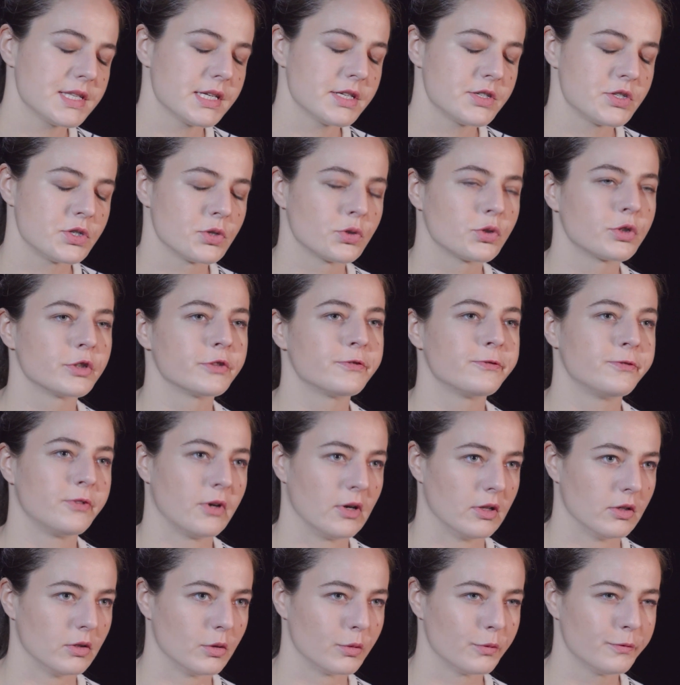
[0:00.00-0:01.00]
that you could
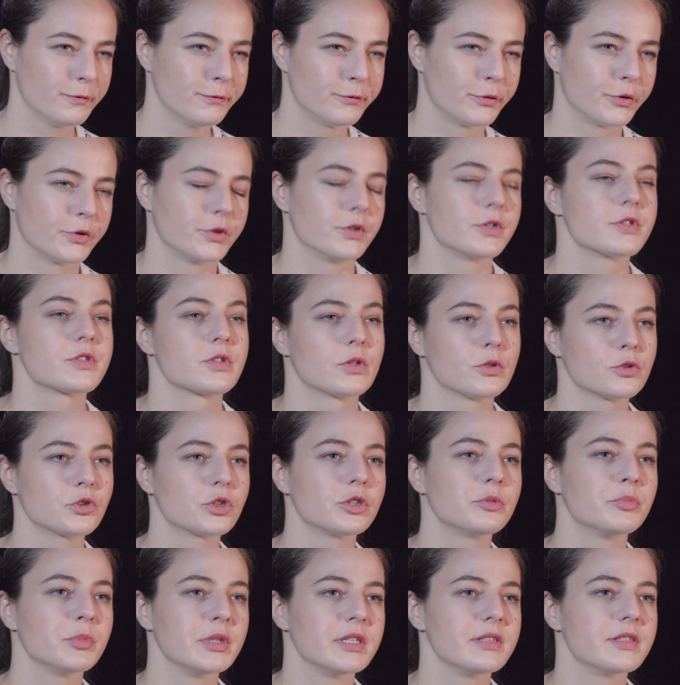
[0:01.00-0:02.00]
follow for your
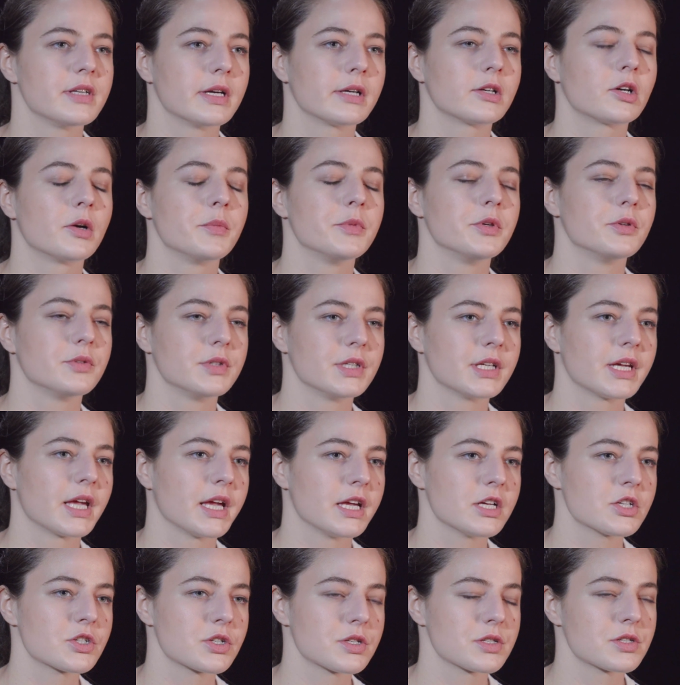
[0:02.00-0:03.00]
social media
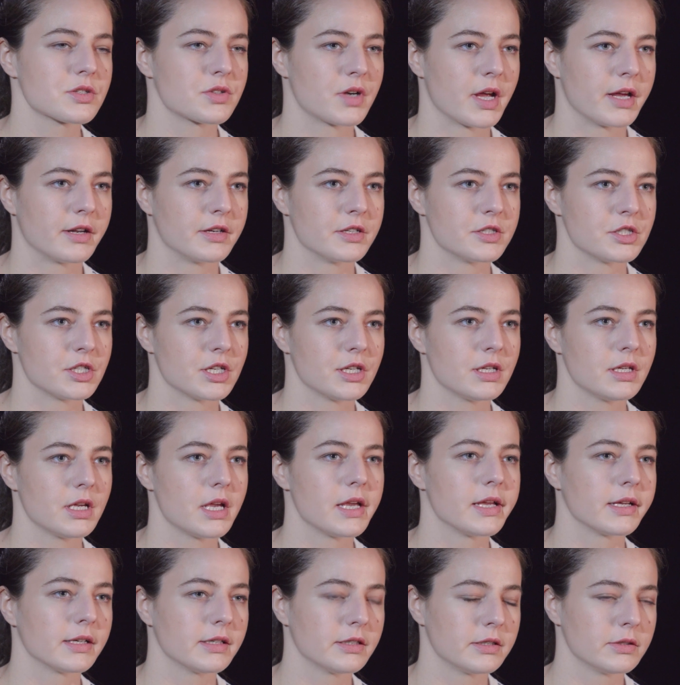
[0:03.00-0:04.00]
communication strategy
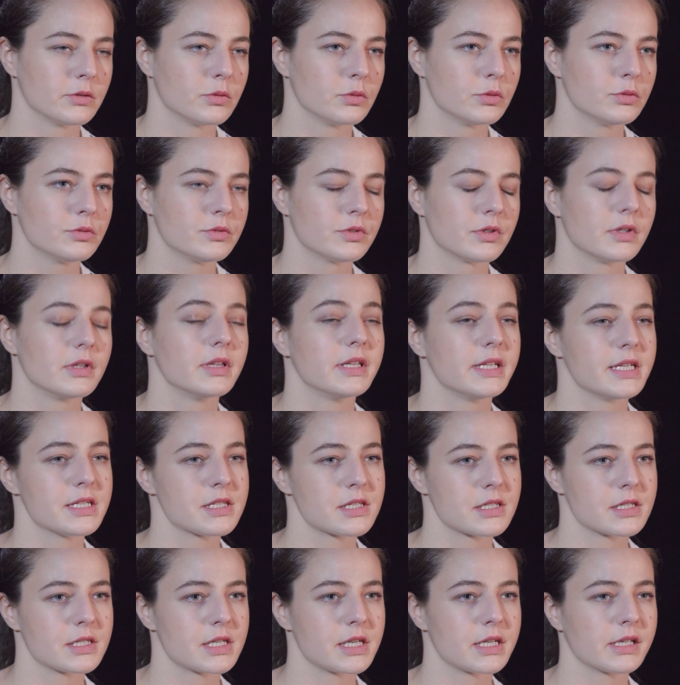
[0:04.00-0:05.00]
include
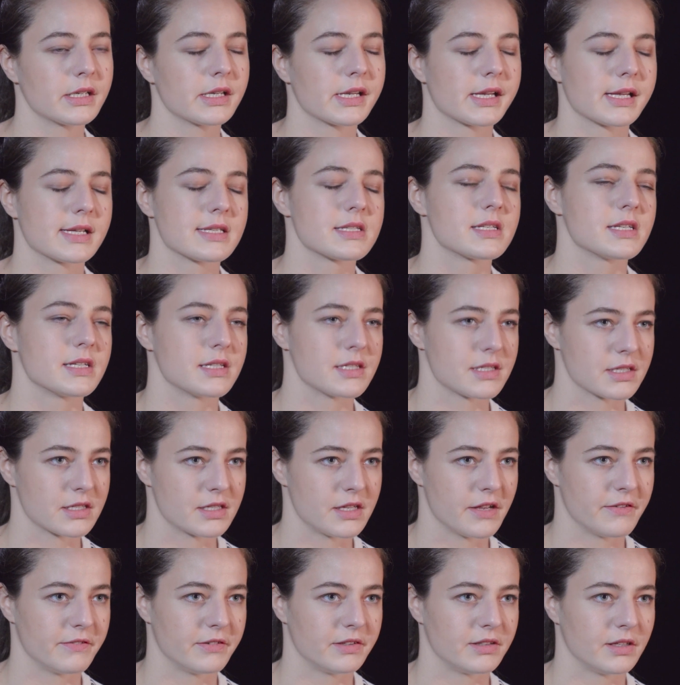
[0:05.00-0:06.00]
listening and
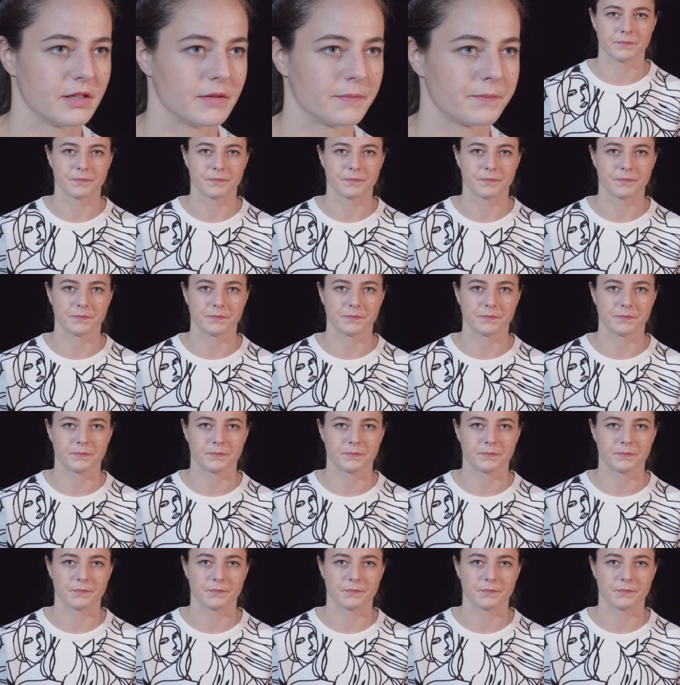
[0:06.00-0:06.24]
sensitivity.